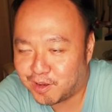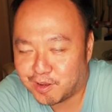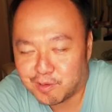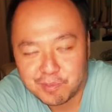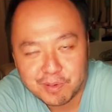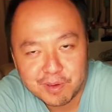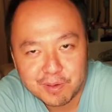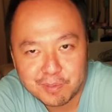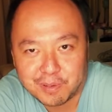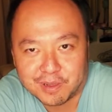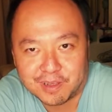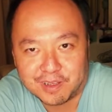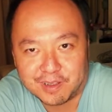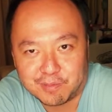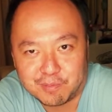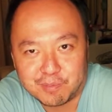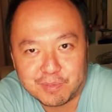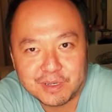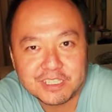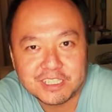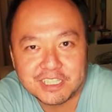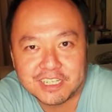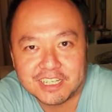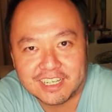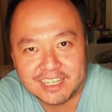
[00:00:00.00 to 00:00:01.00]
people in
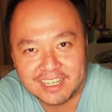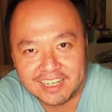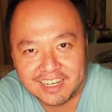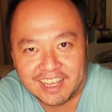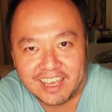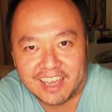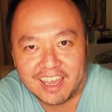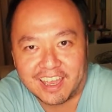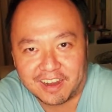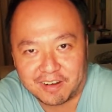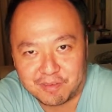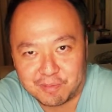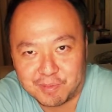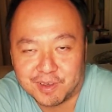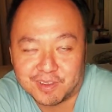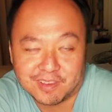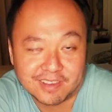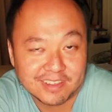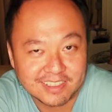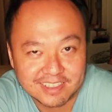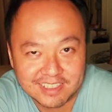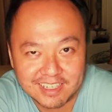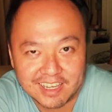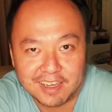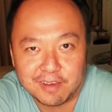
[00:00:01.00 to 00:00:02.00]
Michigan care about
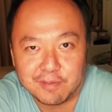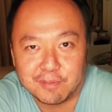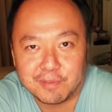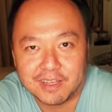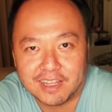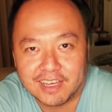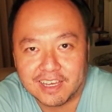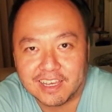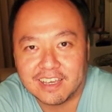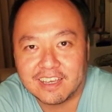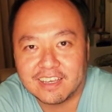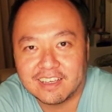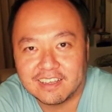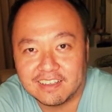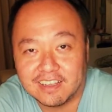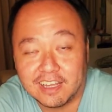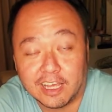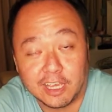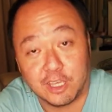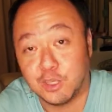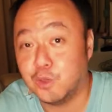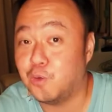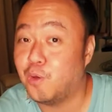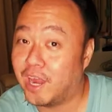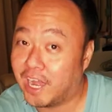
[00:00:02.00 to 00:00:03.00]
this game,
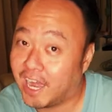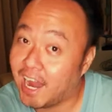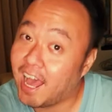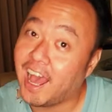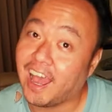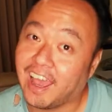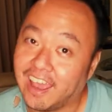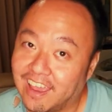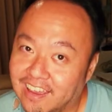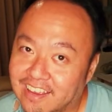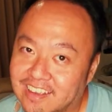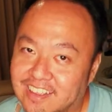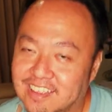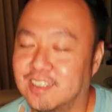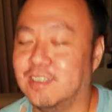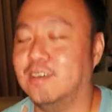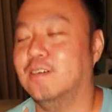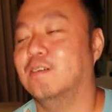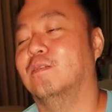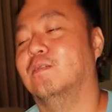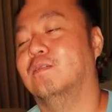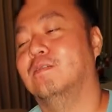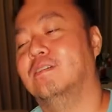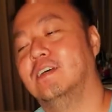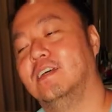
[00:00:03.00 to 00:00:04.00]
like you and I.
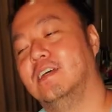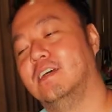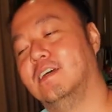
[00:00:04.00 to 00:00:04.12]
So